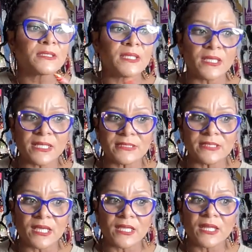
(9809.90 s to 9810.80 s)
Then I
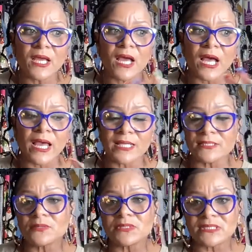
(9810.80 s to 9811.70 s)
said, I asked
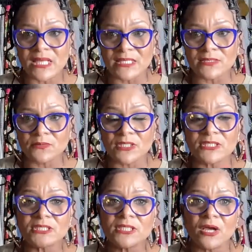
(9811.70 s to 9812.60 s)
her what size it was.
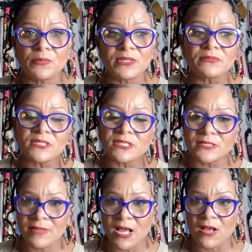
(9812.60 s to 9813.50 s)
She told me it was a
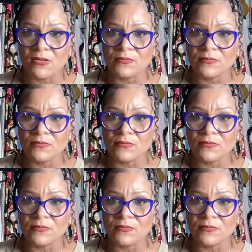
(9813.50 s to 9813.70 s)
small.